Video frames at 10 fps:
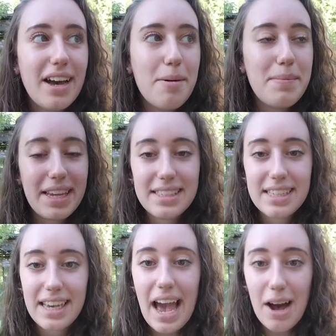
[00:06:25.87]

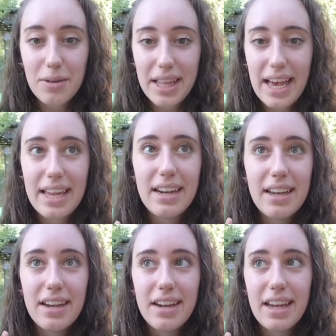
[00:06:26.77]
amazing outlet
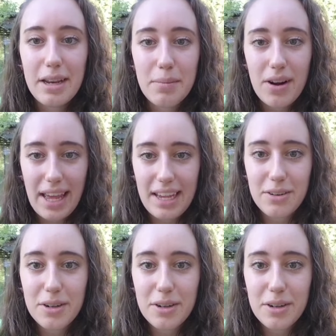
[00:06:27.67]
in Monate.